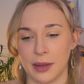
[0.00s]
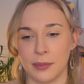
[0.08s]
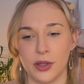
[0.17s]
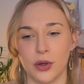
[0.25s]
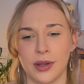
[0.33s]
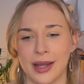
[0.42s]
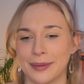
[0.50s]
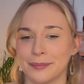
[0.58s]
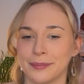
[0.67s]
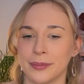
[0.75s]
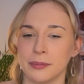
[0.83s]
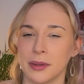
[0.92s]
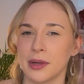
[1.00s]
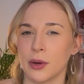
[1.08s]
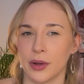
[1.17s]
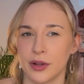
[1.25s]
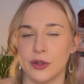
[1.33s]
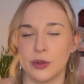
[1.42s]
But you're like, but maybe I
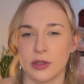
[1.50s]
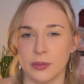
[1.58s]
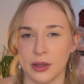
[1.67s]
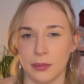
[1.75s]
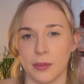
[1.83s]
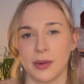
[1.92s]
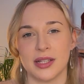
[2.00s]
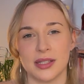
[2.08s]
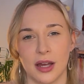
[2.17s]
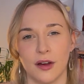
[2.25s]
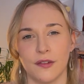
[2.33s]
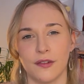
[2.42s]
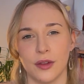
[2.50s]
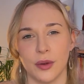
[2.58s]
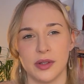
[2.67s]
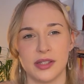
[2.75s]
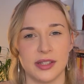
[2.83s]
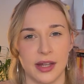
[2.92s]
want to do something by myself, though,
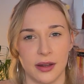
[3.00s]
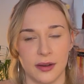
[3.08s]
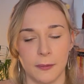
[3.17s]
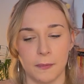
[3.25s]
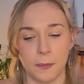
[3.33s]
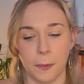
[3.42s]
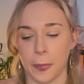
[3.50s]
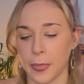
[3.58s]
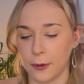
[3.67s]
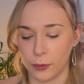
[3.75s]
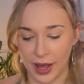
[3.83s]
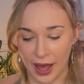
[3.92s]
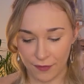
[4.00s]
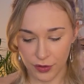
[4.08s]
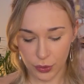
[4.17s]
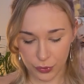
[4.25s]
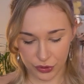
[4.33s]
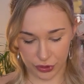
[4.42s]
instead. Whatever
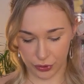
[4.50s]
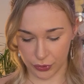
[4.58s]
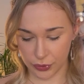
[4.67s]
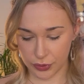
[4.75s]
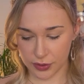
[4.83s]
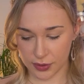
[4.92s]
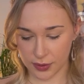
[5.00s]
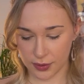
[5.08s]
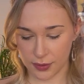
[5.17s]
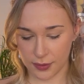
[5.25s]
you choose,